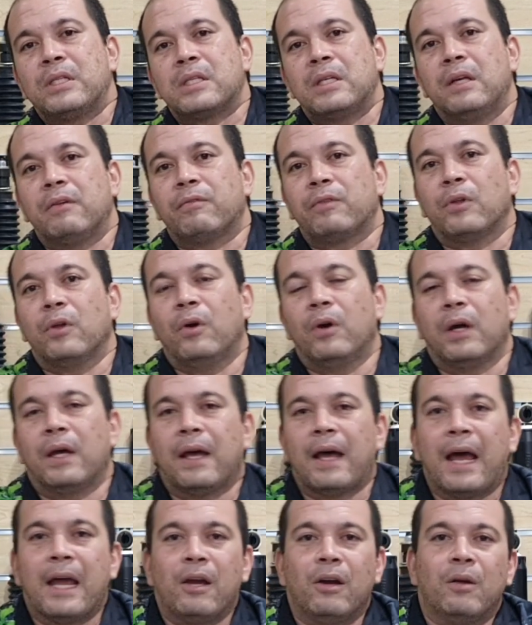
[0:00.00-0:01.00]
lift.
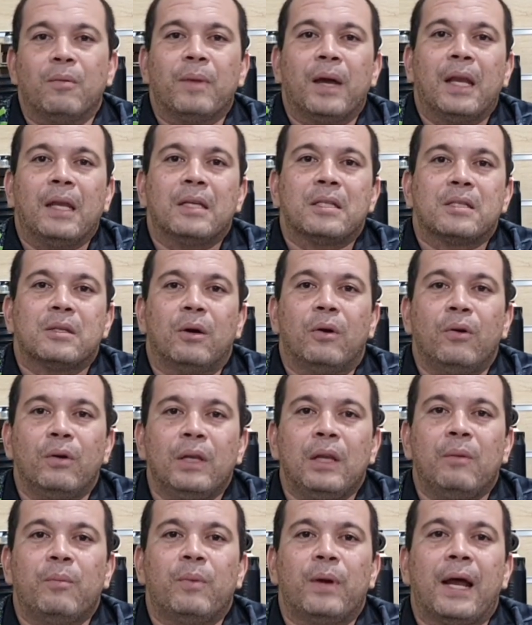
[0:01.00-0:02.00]
Ironman is the
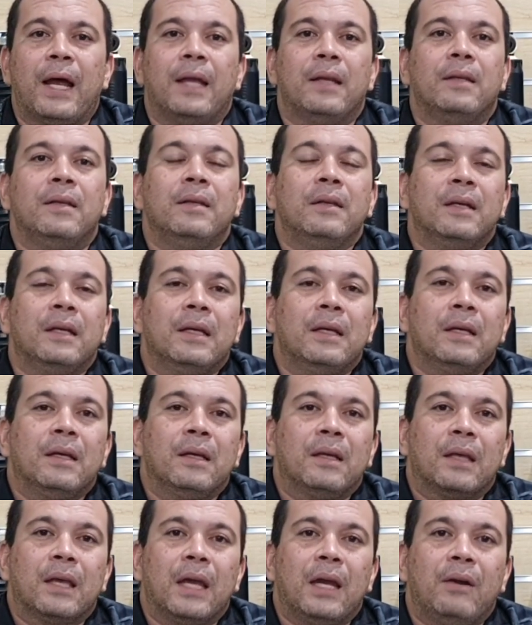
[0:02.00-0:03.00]
only brand
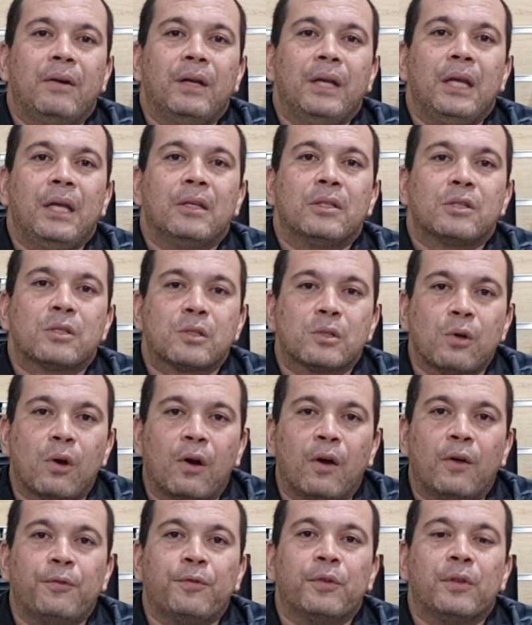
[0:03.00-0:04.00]
carrying
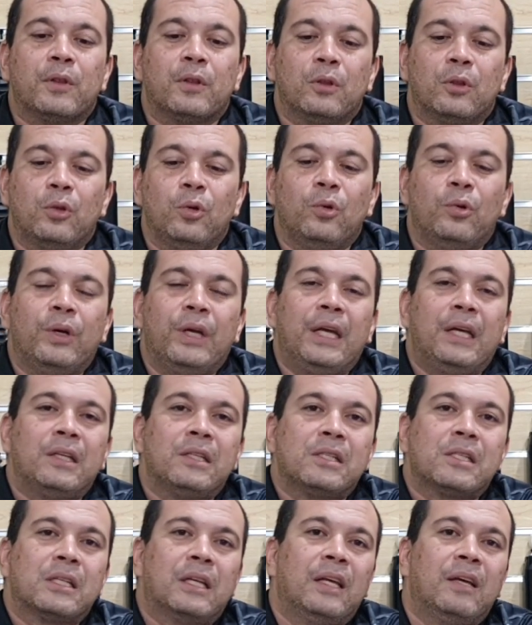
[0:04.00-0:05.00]
soft
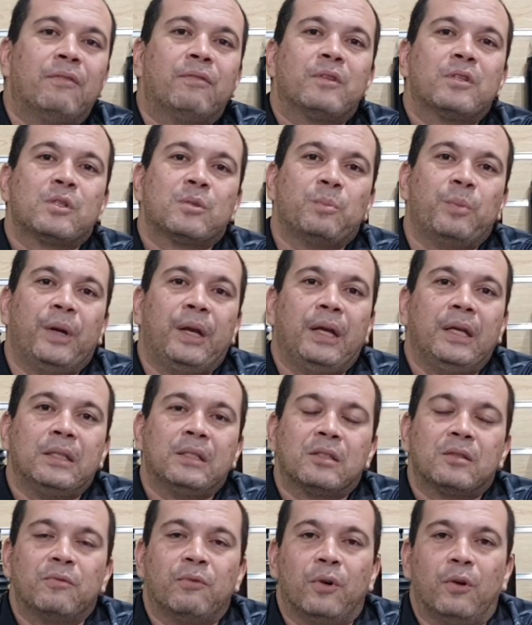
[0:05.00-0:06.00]
2-inch lift
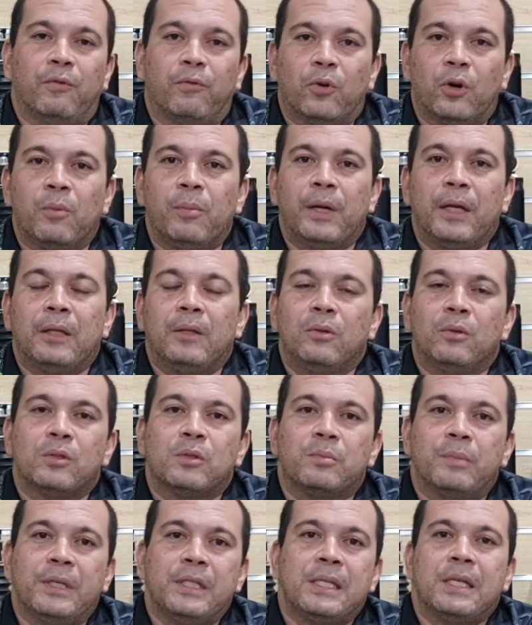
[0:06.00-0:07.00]
springs for
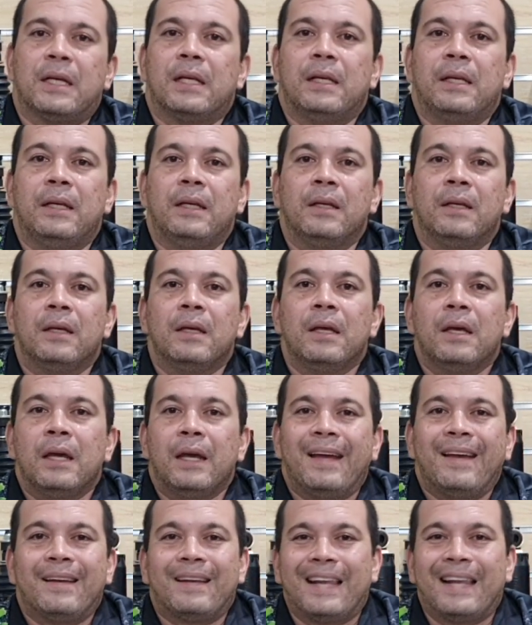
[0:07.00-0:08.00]
4x2s basically,
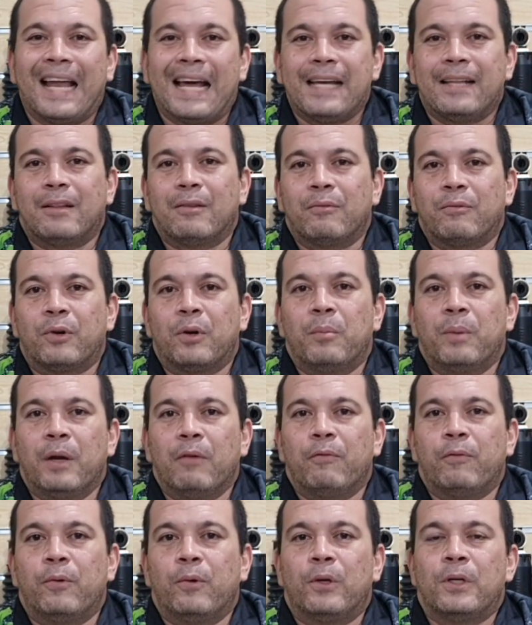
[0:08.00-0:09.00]
and light
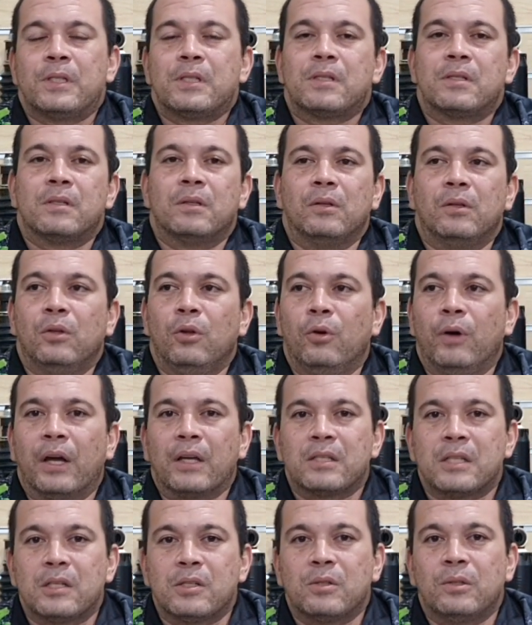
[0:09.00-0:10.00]
4x4s, no
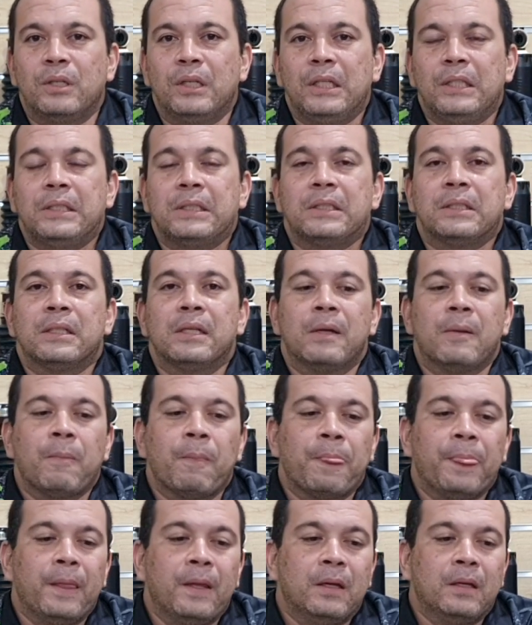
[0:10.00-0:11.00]
accessories.
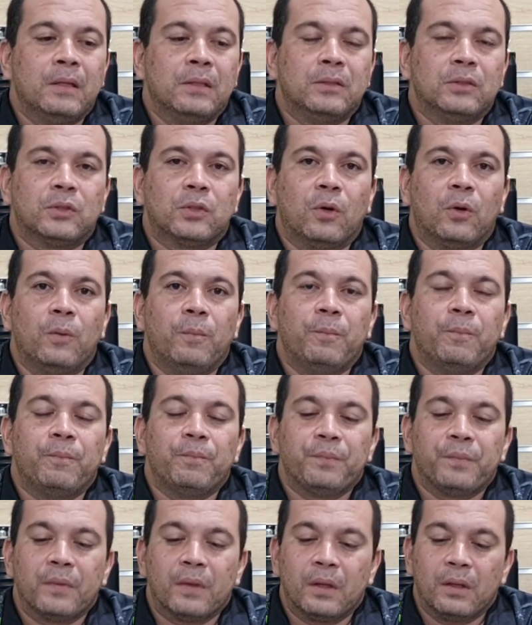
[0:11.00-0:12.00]
So
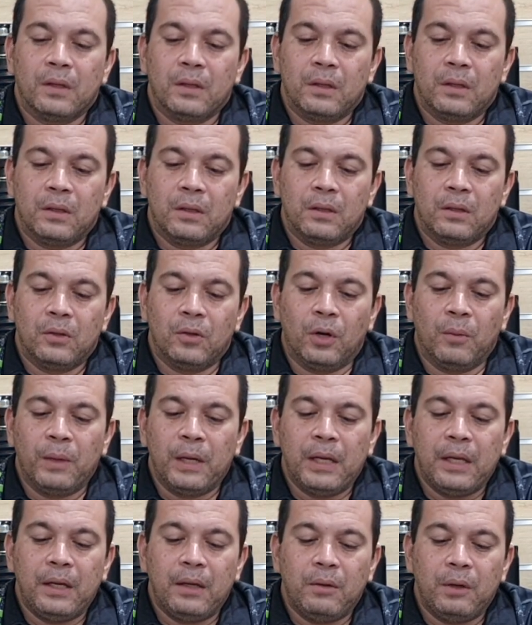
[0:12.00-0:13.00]

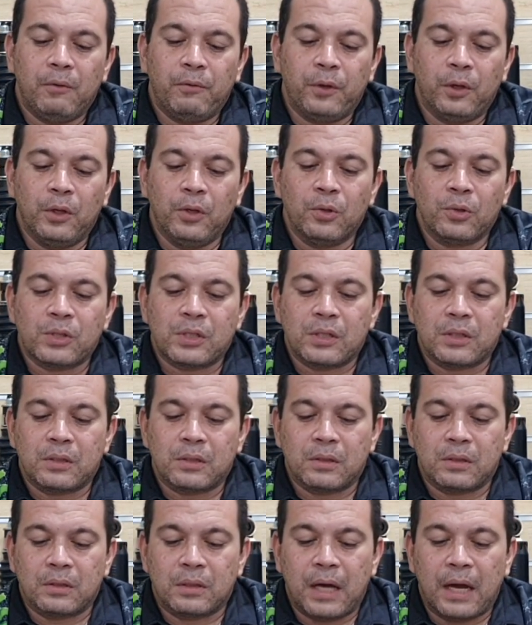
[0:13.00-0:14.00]
normally if you use
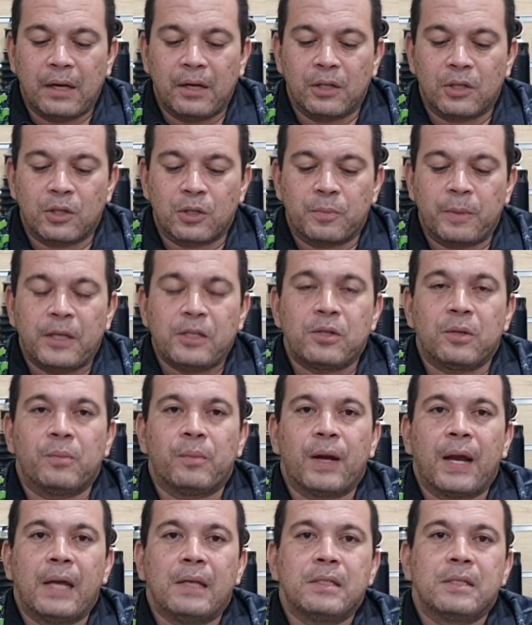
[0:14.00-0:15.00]
other suspension
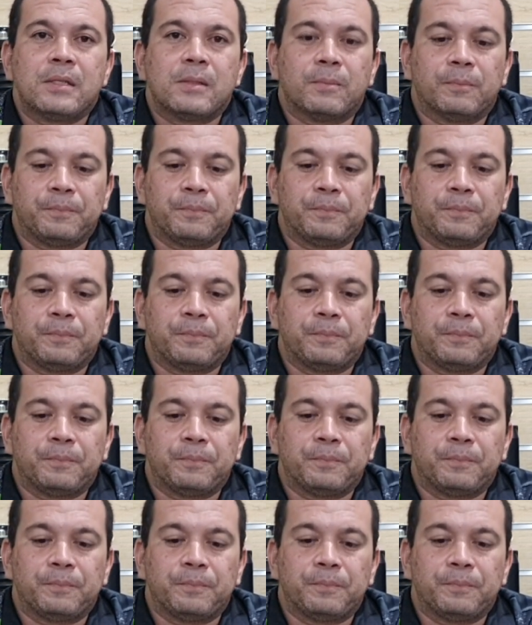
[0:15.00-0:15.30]
brands,